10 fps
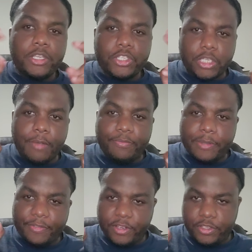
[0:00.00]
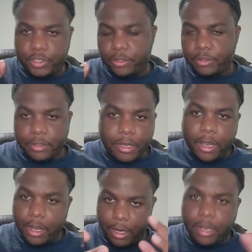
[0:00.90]
subdivision
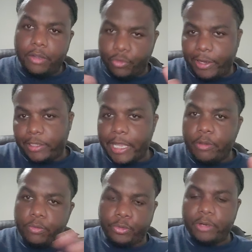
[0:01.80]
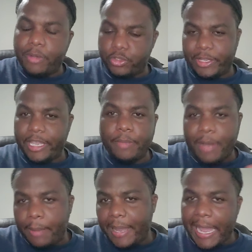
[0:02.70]
record label, pretty much like hip
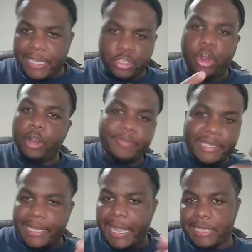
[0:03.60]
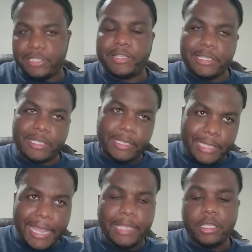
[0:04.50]
hop acts, R&B acts, and things like
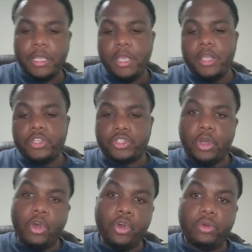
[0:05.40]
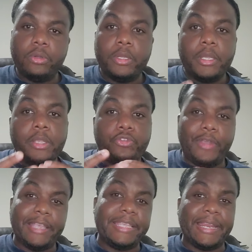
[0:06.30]
that. So
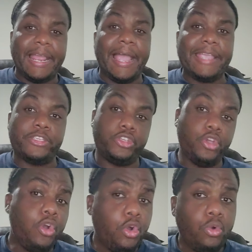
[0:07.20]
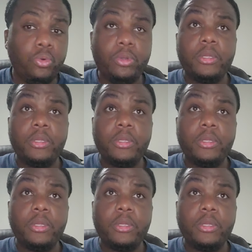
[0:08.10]
Granddaddy IU,